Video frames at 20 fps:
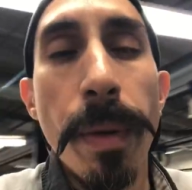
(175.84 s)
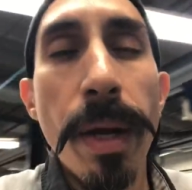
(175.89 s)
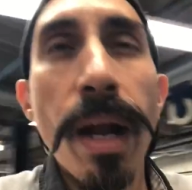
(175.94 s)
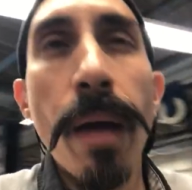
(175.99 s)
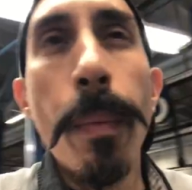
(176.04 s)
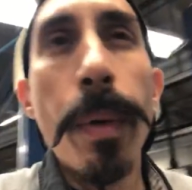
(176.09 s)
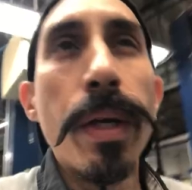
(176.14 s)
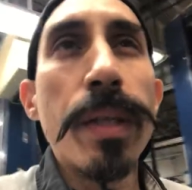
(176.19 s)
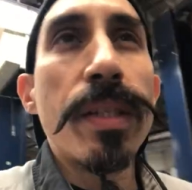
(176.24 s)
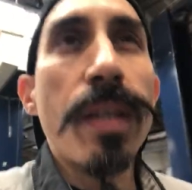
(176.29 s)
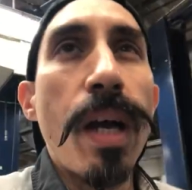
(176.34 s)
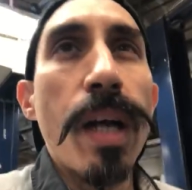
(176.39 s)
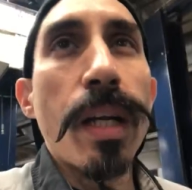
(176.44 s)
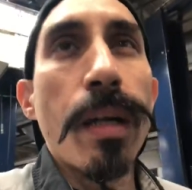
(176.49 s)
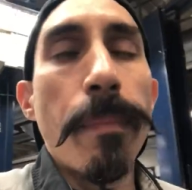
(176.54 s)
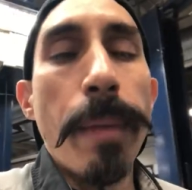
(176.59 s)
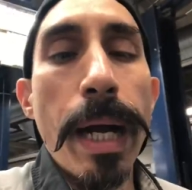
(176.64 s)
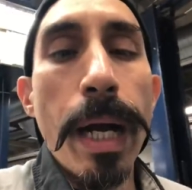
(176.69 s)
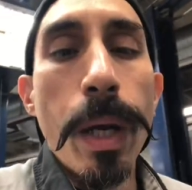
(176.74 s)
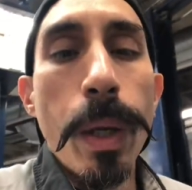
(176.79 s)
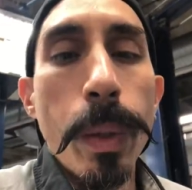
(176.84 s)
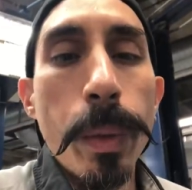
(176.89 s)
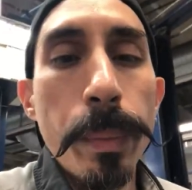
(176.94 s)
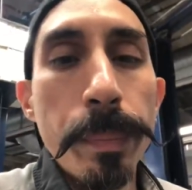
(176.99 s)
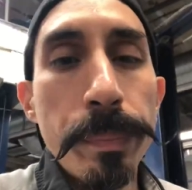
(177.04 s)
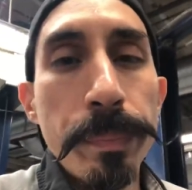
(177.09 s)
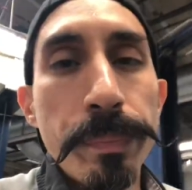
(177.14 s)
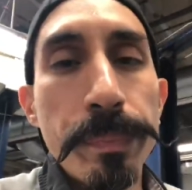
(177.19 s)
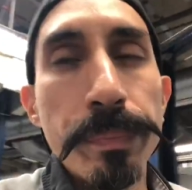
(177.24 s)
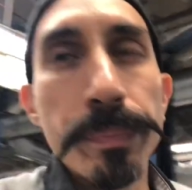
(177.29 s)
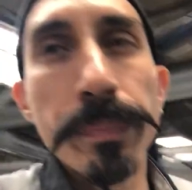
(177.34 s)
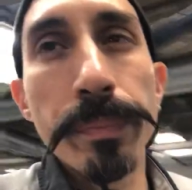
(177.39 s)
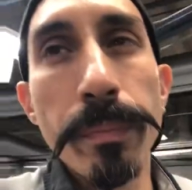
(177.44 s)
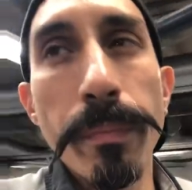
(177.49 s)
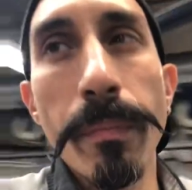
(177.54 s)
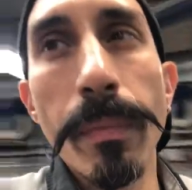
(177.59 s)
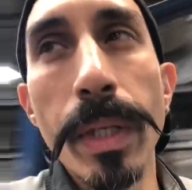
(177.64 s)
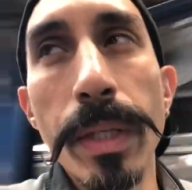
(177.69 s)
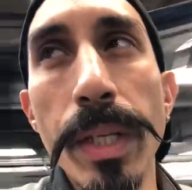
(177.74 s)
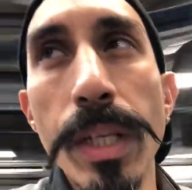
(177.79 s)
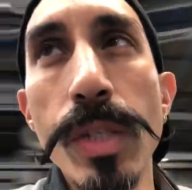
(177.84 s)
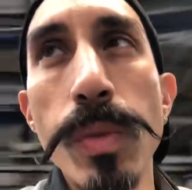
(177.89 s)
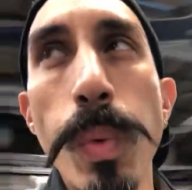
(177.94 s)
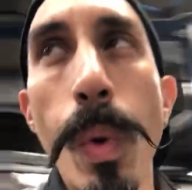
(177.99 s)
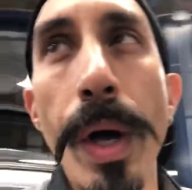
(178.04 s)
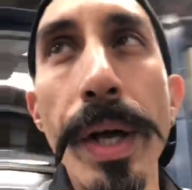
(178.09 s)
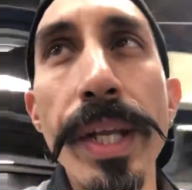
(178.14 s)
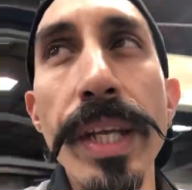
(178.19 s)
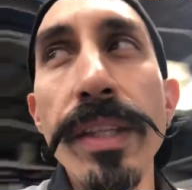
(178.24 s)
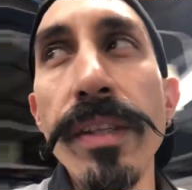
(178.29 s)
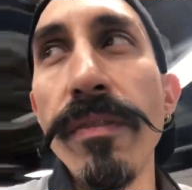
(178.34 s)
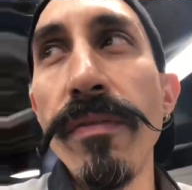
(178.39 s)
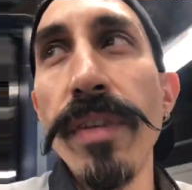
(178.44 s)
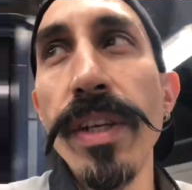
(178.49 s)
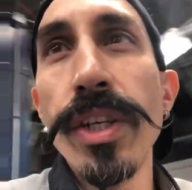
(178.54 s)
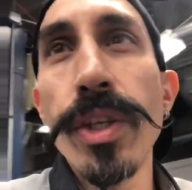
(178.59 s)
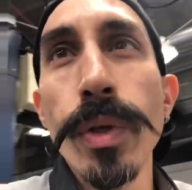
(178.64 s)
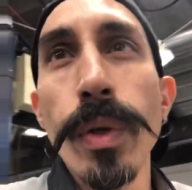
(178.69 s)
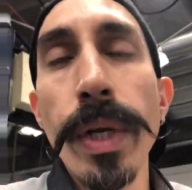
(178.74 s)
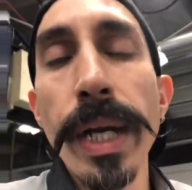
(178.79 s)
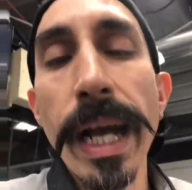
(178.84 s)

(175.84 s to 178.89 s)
I want to talk about this one individual,